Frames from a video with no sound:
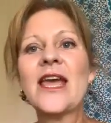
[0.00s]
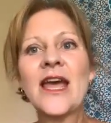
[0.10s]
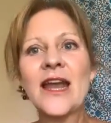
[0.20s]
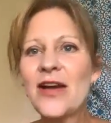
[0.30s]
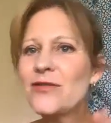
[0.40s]

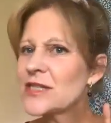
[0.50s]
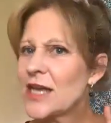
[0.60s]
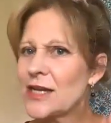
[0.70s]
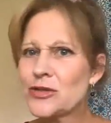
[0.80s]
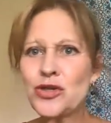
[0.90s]
And I was
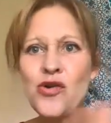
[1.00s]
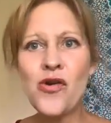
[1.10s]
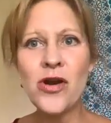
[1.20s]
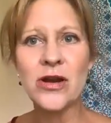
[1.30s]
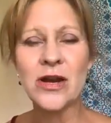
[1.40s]
like,
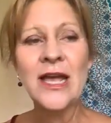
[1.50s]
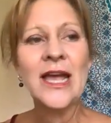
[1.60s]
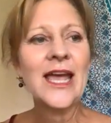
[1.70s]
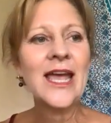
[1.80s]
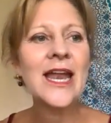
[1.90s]
sure.
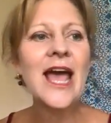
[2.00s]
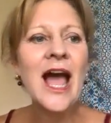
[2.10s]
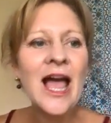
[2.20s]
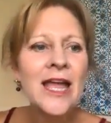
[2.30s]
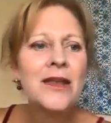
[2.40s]
And
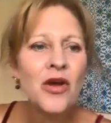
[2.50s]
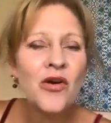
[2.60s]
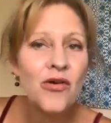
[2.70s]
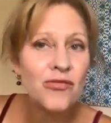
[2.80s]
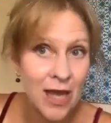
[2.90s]
I
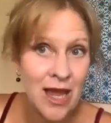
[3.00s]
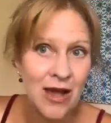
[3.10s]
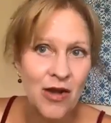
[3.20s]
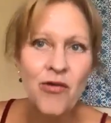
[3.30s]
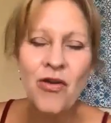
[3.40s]
know
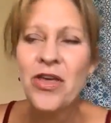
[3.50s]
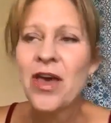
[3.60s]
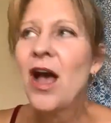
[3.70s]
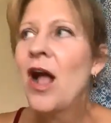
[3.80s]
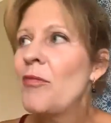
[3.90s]
now,
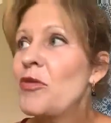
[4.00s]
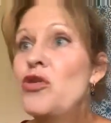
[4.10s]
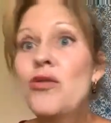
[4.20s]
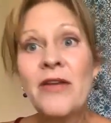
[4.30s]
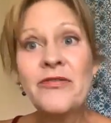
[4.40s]

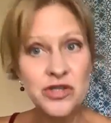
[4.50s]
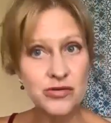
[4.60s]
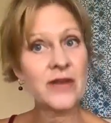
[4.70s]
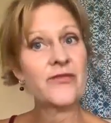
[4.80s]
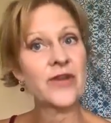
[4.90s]
you have to
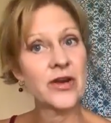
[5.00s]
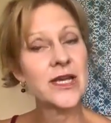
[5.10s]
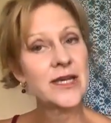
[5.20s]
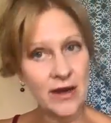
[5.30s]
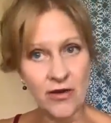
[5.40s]
tread
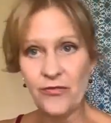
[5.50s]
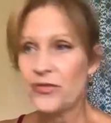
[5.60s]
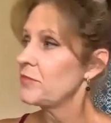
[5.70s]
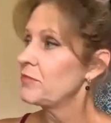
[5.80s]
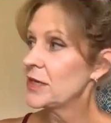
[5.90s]
very
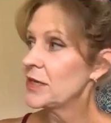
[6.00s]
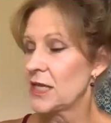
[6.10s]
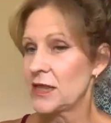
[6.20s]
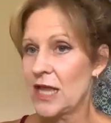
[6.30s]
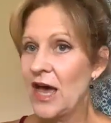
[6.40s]
carefully because a
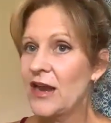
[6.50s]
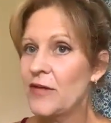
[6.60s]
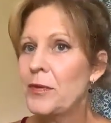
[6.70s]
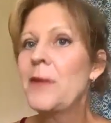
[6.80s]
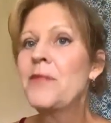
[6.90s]
lot
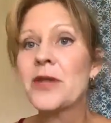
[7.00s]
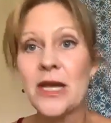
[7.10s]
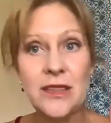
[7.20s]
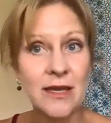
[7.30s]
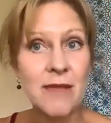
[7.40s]
of people, and
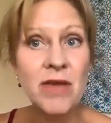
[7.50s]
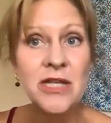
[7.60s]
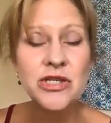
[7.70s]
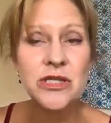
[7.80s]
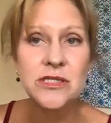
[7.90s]
I think I
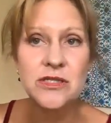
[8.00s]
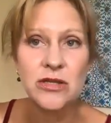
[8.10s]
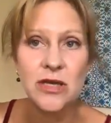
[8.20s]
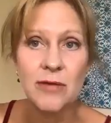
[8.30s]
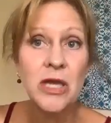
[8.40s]
mentioned this to
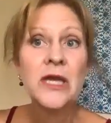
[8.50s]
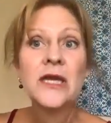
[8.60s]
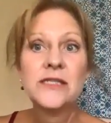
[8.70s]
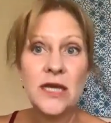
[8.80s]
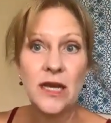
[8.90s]
them,
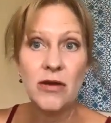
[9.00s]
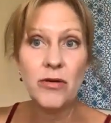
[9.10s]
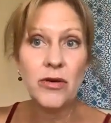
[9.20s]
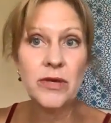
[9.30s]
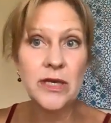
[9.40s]

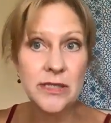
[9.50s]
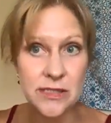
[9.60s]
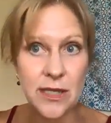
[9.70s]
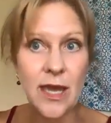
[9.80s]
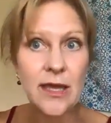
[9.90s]
tarot
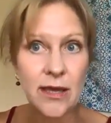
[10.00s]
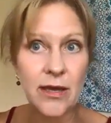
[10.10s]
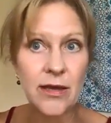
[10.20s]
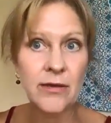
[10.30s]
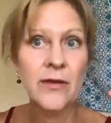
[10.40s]
is like
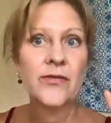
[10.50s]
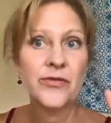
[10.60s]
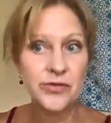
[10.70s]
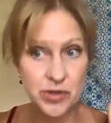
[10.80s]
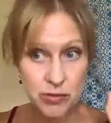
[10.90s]
a
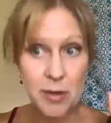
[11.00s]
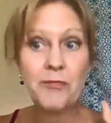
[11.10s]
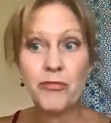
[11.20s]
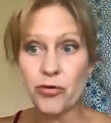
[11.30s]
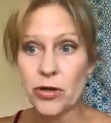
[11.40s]
trip
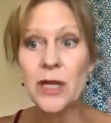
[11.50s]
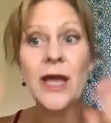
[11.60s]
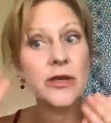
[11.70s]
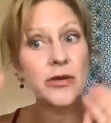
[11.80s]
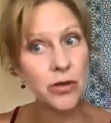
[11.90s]
work.
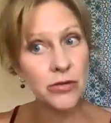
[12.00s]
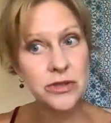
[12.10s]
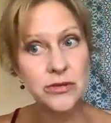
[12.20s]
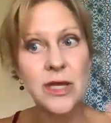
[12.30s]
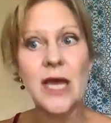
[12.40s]
Like you don't
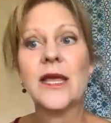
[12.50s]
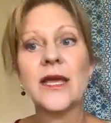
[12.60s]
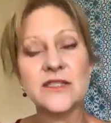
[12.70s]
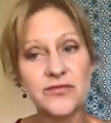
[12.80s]
do that. Like it's